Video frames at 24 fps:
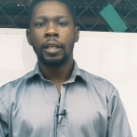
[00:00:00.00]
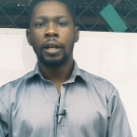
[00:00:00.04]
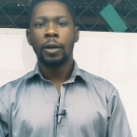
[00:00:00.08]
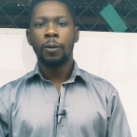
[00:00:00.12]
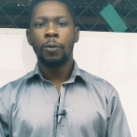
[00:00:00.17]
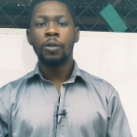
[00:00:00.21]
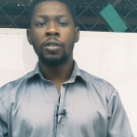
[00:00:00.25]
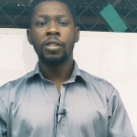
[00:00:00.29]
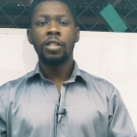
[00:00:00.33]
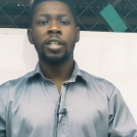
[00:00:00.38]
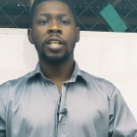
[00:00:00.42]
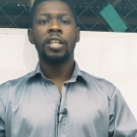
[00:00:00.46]

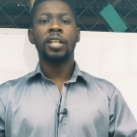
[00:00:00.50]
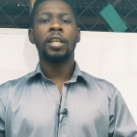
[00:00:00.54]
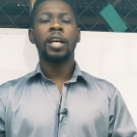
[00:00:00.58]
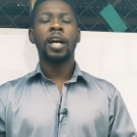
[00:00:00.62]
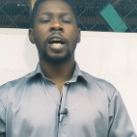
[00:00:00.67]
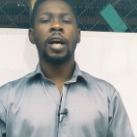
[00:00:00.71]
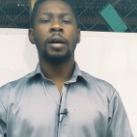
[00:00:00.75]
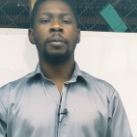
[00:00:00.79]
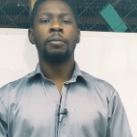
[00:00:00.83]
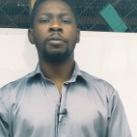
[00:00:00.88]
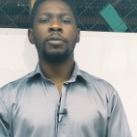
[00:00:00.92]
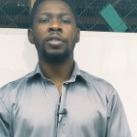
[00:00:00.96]
Once again,
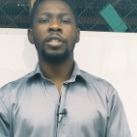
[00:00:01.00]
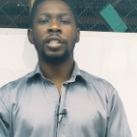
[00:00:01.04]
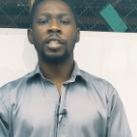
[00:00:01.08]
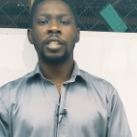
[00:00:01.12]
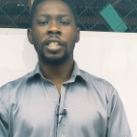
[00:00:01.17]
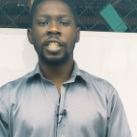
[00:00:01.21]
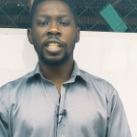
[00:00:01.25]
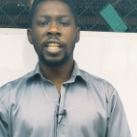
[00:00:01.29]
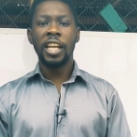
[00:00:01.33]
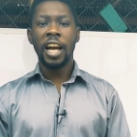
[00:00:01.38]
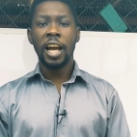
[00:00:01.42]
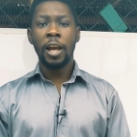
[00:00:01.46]
I'm
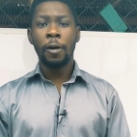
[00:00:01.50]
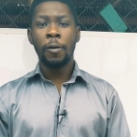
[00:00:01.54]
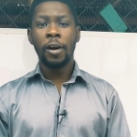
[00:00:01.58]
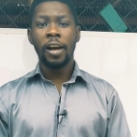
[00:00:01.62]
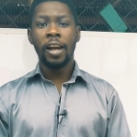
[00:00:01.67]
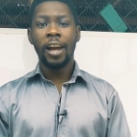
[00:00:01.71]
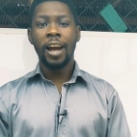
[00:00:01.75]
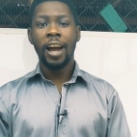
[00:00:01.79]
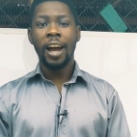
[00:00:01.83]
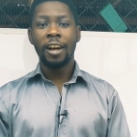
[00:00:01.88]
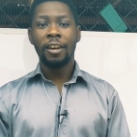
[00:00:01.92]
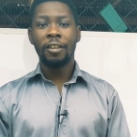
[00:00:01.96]

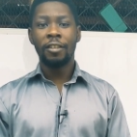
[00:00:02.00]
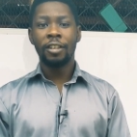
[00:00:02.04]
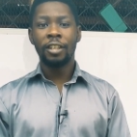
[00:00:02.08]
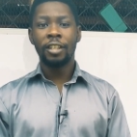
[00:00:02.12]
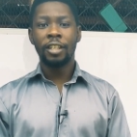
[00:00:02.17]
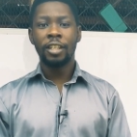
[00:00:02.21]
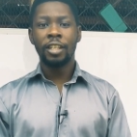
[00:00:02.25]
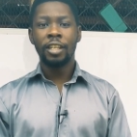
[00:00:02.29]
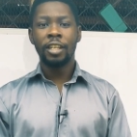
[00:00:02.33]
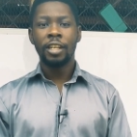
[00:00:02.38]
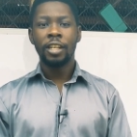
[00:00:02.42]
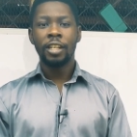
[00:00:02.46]
DIY
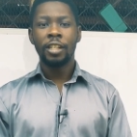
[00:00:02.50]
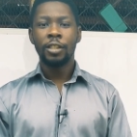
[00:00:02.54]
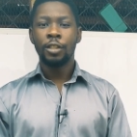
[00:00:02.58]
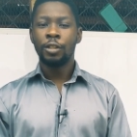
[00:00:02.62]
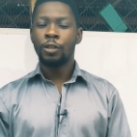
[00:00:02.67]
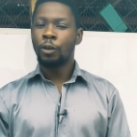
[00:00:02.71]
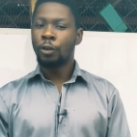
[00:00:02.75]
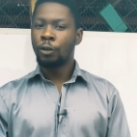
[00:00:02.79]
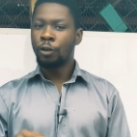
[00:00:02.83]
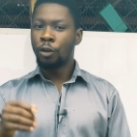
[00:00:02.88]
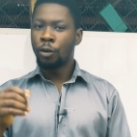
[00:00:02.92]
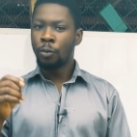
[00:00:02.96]
Agric,
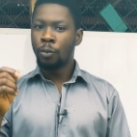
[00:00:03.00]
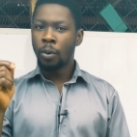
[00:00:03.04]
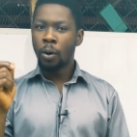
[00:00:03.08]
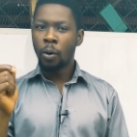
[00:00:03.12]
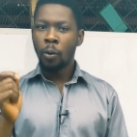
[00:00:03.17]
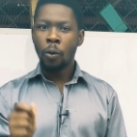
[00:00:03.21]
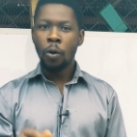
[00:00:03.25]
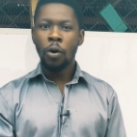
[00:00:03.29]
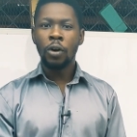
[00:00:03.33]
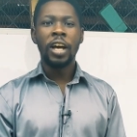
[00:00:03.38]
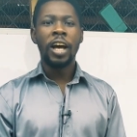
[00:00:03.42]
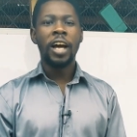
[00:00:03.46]
your number
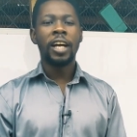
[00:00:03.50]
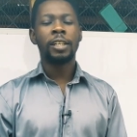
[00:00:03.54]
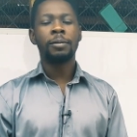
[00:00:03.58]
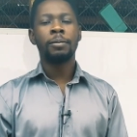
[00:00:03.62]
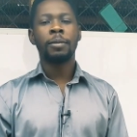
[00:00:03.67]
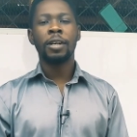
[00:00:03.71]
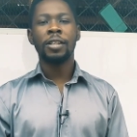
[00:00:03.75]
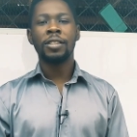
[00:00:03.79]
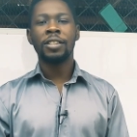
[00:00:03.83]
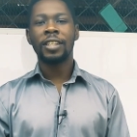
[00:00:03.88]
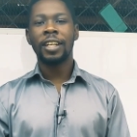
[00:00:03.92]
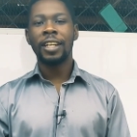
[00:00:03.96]
one
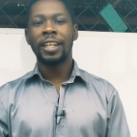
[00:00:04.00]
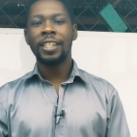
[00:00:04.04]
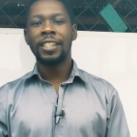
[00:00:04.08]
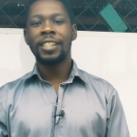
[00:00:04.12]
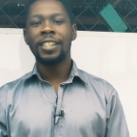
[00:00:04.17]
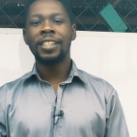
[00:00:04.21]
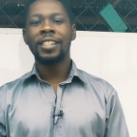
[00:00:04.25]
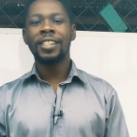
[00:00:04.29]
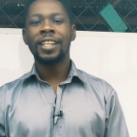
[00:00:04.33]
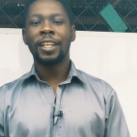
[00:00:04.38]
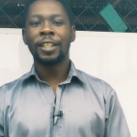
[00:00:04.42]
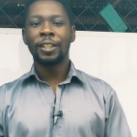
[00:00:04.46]
animal
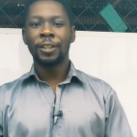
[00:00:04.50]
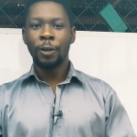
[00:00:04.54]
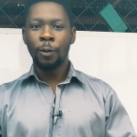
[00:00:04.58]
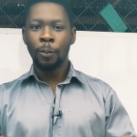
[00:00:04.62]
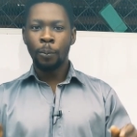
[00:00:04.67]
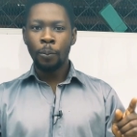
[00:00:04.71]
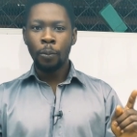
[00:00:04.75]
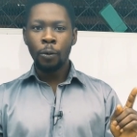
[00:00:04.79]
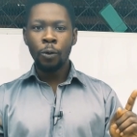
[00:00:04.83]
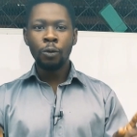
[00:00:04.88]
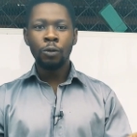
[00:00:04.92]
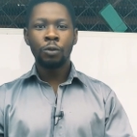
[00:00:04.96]
scientist and your
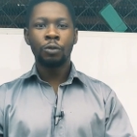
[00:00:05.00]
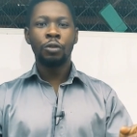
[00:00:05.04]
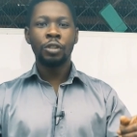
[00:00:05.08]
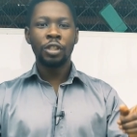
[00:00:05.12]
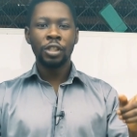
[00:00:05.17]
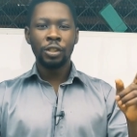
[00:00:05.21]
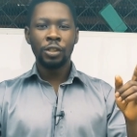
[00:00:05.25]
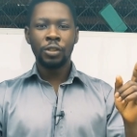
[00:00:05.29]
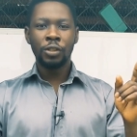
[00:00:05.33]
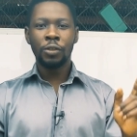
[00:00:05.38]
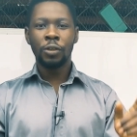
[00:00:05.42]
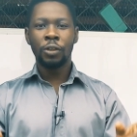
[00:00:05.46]

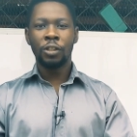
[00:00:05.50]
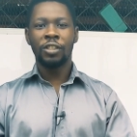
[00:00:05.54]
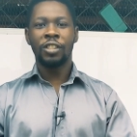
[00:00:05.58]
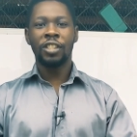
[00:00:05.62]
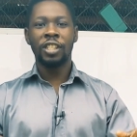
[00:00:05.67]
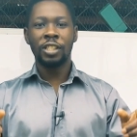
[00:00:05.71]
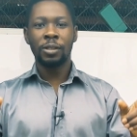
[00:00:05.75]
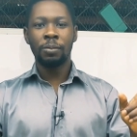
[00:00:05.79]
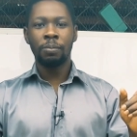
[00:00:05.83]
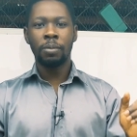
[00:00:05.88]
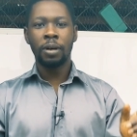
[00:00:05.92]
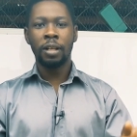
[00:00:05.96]
poultry
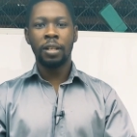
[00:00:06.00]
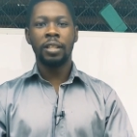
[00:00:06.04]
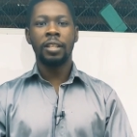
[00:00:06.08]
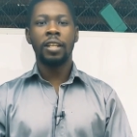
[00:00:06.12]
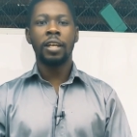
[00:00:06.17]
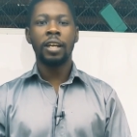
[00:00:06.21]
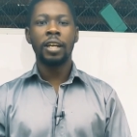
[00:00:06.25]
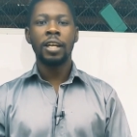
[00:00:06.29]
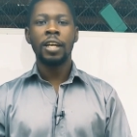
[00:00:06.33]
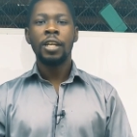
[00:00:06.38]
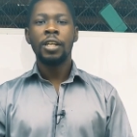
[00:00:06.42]
success partner.